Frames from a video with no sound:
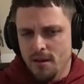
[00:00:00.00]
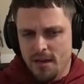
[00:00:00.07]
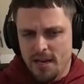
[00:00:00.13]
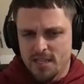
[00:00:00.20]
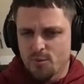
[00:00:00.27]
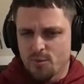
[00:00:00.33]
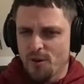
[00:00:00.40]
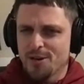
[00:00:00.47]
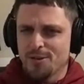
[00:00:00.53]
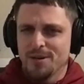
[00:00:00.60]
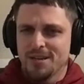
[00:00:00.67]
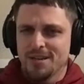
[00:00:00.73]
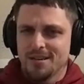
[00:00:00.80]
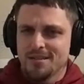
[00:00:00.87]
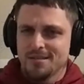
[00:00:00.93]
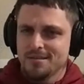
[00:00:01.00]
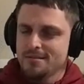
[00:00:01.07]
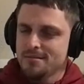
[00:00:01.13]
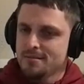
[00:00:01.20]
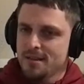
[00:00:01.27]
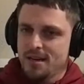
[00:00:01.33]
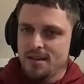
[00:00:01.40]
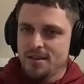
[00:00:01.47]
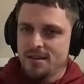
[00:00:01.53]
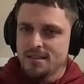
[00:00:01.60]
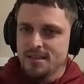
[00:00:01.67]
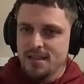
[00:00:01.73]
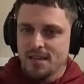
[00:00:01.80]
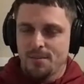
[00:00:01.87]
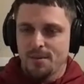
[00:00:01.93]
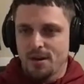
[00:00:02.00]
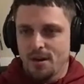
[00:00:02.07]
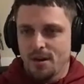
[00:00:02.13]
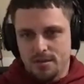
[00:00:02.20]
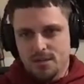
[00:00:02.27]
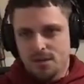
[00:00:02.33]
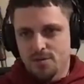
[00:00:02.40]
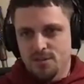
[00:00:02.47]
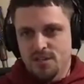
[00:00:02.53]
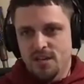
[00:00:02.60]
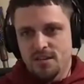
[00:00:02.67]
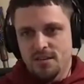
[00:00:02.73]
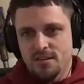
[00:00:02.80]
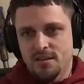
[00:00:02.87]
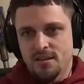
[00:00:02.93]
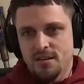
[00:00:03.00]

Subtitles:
it's weird because it's like I'm a college coach again.